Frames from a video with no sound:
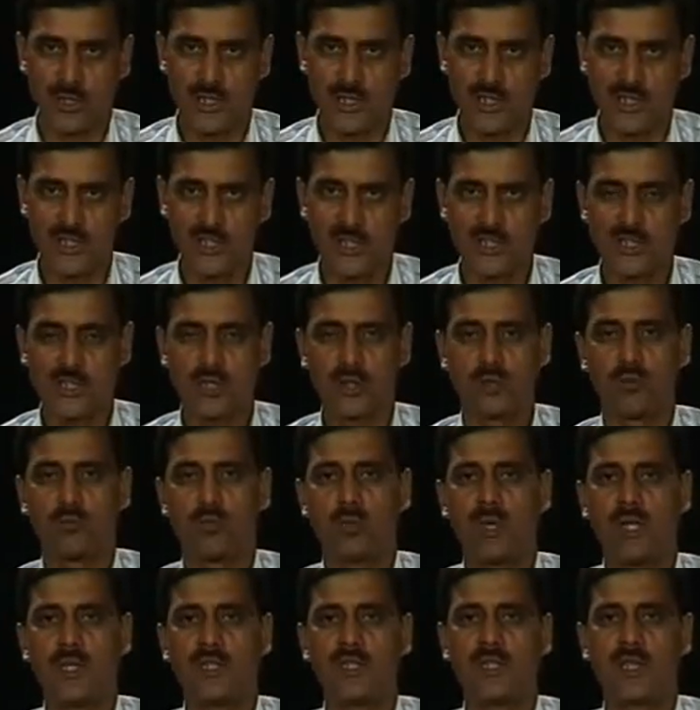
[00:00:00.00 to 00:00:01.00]
adjacent
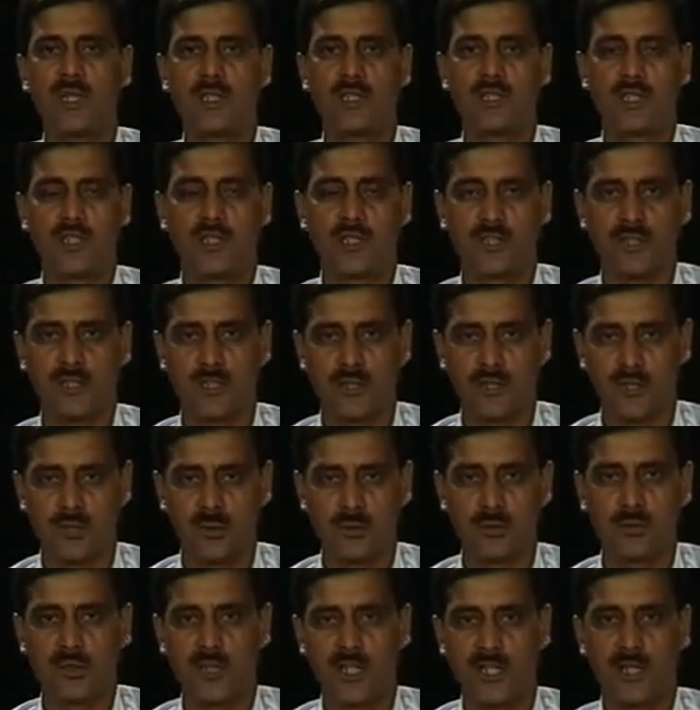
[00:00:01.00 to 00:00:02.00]
1 and adjacent
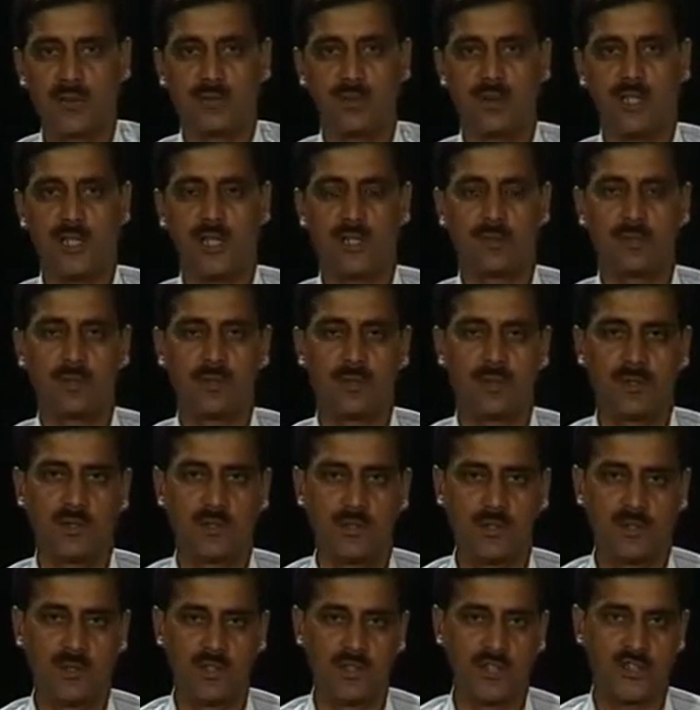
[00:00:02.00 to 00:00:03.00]
2 type of
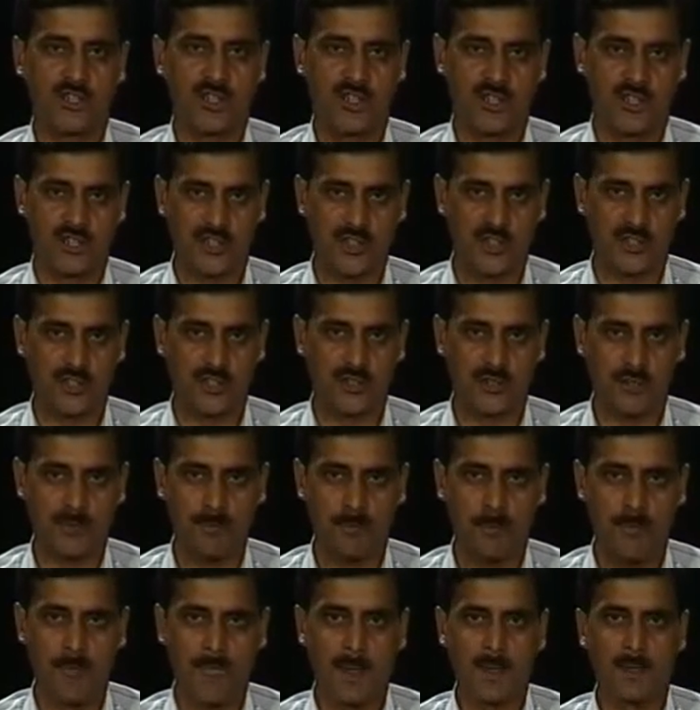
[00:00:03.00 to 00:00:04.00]
disjunctions.
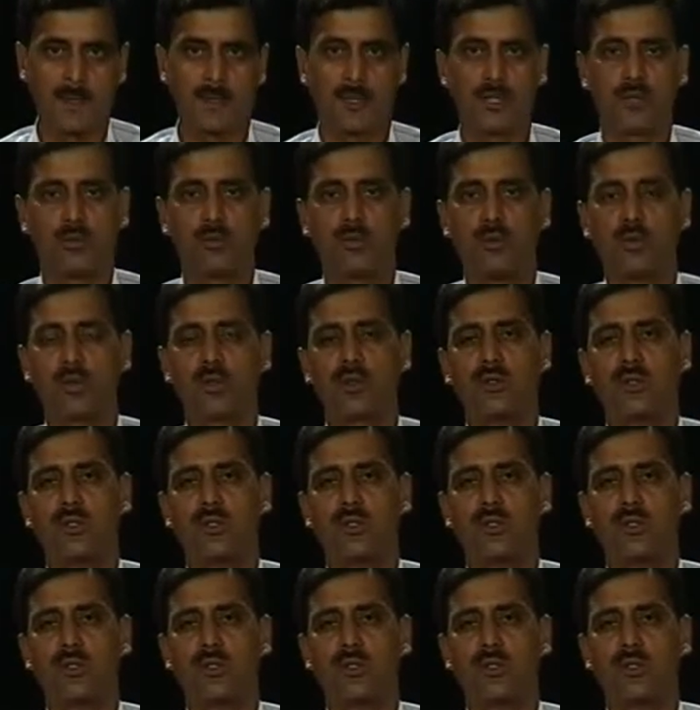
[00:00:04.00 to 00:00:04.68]
Therefore,